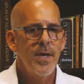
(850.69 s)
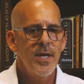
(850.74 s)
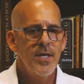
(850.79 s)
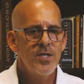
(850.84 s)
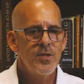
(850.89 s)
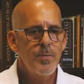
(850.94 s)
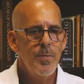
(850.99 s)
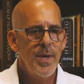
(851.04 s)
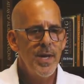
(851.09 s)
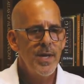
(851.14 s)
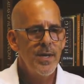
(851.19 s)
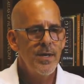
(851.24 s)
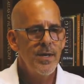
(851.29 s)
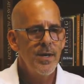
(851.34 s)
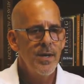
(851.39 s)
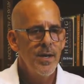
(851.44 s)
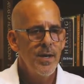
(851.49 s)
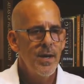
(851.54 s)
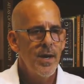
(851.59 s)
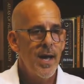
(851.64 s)
It's
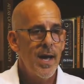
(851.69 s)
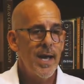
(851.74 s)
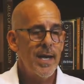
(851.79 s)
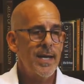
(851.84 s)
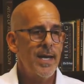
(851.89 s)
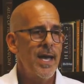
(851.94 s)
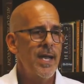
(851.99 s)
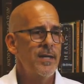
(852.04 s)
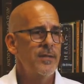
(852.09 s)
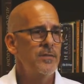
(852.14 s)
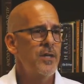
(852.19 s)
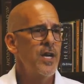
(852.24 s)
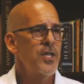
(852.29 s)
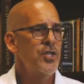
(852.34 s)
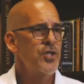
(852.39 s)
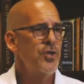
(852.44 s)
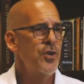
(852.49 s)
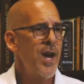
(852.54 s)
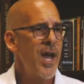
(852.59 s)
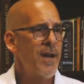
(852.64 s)
been I kind of
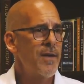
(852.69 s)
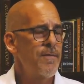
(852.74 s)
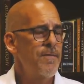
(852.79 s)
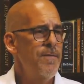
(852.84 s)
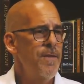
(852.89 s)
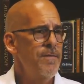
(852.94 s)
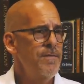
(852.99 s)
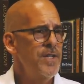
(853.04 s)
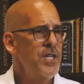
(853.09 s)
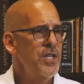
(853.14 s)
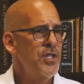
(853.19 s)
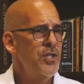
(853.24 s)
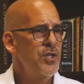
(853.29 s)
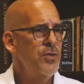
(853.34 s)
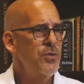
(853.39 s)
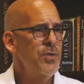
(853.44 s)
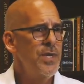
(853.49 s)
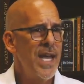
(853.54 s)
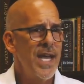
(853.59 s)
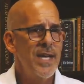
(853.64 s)
lost track.
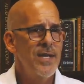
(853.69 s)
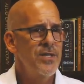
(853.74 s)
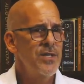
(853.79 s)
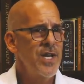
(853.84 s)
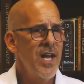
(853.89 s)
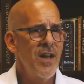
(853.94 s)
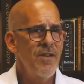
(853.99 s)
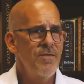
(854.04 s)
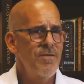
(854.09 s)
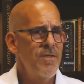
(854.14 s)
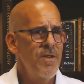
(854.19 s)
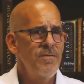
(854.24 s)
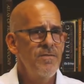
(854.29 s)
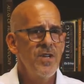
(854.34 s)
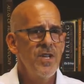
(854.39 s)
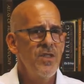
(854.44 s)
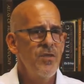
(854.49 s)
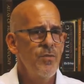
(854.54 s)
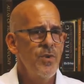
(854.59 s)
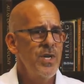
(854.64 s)
52 days now,
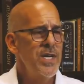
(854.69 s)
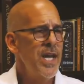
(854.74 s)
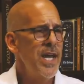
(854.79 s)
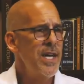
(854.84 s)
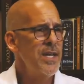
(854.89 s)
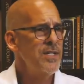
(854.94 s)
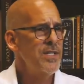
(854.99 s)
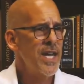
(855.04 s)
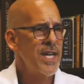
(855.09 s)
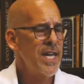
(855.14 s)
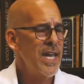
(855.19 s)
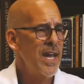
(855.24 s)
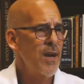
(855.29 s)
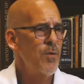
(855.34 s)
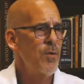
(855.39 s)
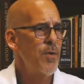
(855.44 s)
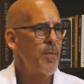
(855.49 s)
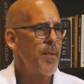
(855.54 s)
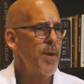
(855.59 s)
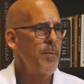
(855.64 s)
53 days, I
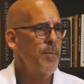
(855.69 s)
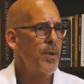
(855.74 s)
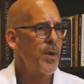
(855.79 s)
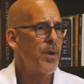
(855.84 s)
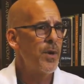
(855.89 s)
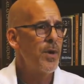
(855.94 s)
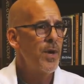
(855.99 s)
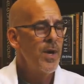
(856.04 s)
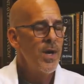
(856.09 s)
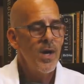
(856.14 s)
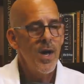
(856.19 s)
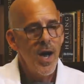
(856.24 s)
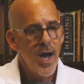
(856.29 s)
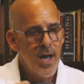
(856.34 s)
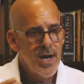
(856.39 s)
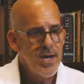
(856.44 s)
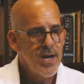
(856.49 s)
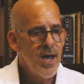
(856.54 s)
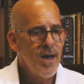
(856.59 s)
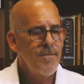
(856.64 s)
can't remember.
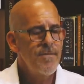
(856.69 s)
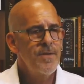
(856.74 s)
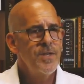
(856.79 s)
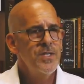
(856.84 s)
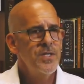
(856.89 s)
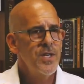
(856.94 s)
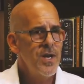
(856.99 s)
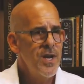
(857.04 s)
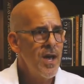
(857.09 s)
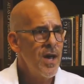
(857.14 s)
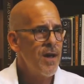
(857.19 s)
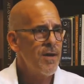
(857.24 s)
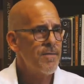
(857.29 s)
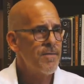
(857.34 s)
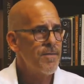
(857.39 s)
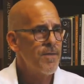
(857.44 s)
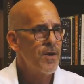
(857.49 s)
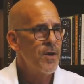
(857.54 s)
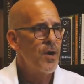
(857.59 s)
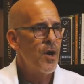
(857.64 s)
Enough is
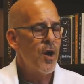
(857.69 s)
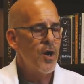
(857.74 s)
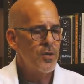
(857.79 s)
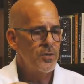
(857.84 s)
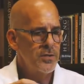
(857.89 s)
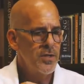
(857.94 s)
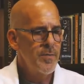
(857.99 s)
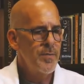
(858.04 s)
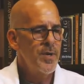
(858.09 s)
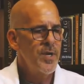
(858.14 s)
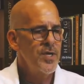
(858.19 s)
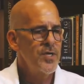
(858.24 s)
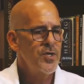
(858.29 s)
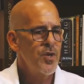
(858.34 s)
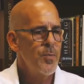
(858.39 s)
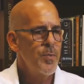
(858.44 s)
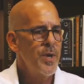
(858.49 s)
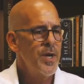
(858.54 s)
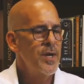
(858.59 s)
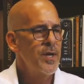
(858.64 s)
enough. Our liberties
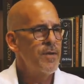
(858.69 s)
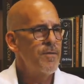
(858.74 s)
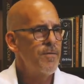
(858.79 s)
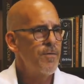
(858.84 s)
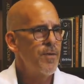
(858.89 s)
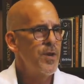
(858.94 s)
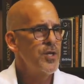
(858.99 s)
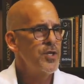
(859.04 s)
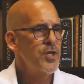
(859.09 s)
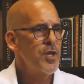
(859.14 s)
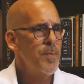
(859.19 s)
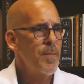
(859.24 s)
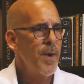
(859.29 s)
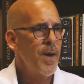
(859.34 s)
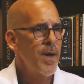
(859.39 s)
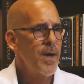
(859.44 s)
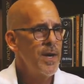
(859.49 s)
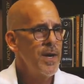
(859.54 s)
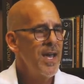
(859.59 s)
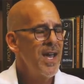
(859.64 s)
are being infringed
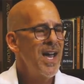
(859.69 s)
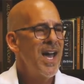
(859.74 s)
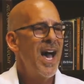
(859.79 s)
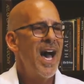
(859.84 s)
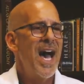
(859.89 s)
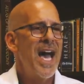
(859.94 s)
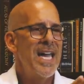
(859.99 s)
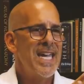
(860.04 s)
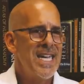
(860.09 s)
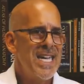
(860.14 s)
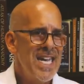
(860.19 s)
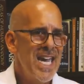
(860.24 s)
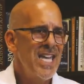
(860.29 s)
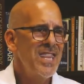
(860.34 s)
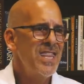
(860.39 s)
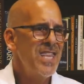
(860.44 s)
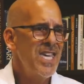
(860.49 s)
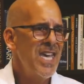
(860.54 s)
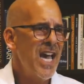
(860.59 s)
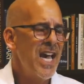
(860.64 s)
upon. I
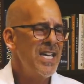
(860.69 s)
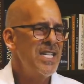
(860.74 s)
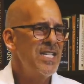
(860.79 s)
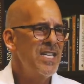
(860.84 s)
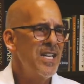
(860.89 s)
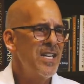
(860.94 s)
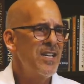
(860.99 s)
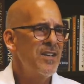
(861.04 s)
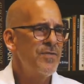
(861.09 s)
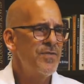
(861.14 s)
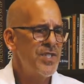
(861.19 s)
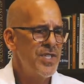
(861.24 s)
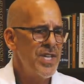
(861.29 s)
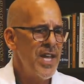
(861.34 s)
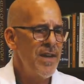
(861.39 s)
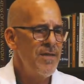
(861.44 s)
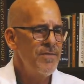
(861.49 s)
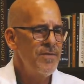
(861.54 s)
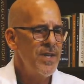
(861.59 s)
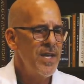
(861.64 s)
get the idea of
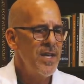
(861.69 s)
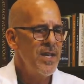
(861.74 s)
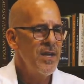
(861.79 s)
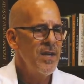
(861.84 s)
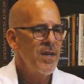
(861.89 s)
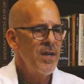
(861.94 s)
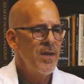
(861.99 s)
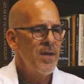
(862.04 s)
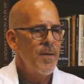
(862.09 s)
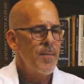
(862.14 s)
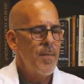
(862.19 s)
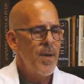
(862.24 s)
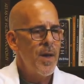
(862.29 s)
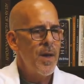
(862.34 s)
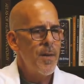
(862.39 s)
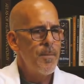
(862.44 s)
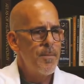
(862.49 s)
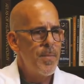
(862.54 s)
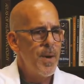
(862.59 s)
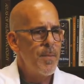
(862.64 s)
safety,
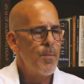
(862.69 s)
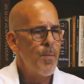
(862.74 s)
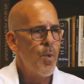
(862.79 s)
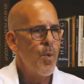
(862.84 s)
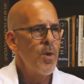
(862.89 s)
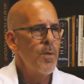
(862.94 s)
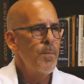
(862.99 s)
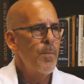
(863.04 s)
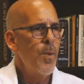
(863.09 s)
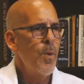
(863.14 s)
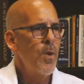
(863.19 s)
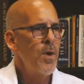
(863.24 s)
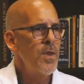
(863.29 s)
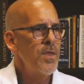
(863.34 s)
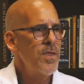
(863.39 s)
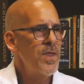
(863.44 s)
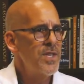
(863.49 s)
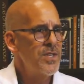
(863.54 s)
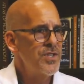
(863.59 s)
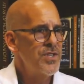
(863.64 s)
but more
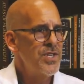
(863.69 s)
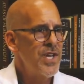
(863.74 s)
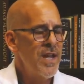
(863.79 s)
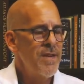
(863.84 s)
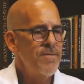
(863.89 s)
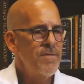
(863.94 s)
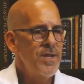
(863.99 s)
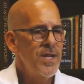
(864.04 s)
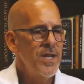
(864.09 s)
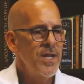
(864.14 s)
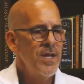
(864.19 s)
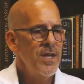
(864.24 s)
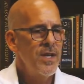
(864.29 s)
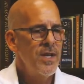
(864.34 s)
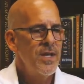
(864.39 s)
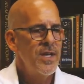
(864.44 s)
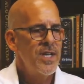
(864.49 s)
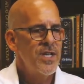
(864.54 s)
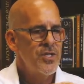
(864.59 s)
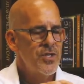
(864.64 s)
important than safety
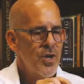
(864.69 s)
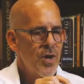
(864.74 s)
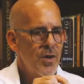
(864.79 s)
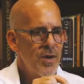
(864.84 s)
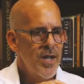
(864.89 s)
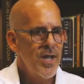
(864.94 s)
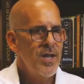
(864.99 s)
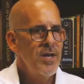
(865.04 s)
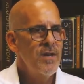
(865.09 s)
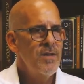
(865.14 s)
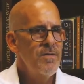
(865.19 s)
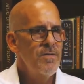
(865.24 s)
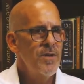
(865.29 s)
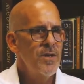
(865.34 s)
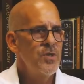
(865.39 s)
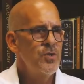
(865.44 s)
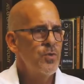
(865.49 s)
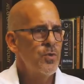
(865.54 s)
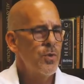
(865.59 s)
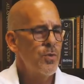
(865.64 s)
is our
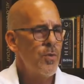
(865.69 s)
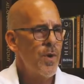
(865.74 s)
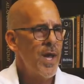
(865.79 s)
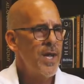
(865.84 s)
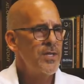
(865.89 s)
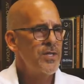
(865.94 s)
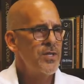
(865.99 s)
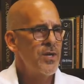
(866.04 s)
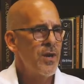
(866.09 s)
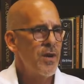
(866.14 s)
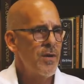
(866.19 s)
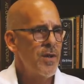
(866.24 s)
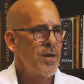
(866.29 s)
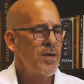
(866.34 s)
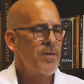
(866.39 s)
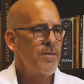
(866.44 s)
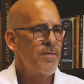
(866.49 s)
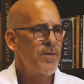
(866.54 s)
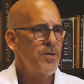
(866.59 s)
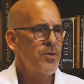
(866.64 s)
individual rights and our
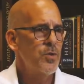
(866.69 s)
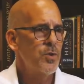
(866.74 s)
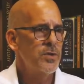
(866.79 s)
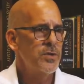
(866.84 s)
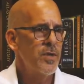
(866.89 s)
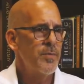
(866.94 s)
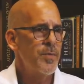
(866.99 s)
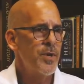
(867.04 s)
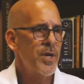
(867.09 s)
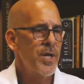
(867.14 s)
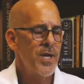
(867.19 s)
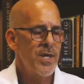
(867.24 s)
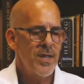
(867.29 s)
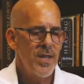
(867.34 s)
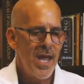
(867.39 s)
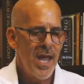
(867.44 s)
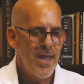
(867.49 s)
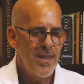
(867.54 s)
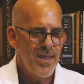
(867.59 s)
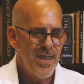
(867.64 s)
individual liberty.
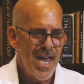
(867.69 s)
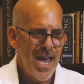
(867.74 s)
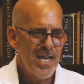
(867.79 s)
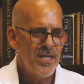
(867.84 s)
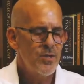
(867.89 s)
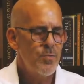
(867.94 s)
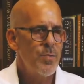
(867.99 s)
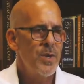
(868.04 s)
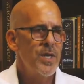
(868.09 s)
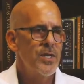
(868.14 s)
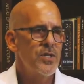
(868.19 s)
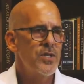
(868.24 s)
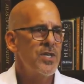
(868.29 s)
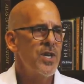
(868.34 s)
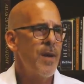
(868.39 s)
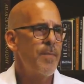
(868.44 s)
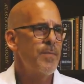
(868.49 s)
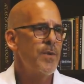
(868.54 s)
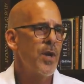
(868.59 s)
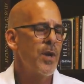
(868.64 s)
And, and that's being
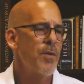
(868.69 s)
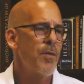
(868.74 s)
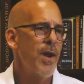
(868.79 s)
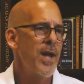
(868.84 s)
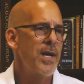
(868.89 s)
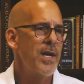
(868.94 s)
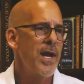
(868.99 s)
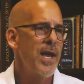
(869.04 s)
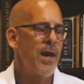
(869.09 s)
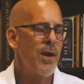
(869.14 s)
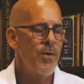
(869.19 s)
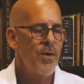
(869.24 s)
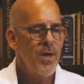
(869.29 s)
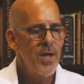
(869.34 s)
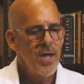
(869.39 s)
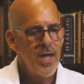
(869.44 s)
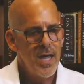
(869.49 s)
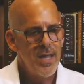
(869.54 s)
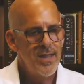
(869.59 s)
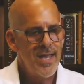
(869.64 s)
stepped on right now,
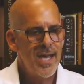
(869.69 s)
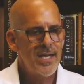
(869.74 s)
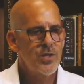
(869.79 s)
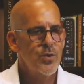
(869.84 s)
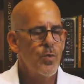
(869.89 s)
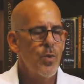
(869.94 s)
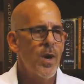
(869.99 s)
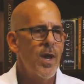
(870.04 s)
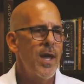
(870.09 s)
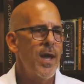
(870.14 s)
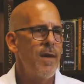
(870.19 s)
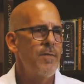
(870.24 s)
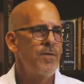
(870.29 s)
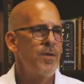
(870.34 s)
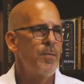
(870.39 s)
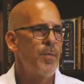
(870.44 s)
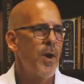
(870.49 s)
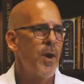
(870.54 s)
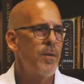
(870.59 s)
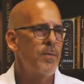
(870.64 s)
and that's where I have
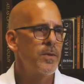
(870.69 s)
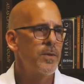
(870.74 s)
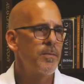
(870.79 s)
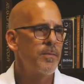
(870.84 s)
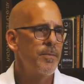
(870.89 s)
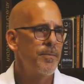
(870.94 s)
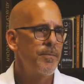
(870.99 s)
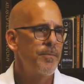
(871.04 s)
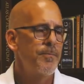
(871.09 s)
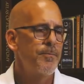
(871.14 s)
the problem.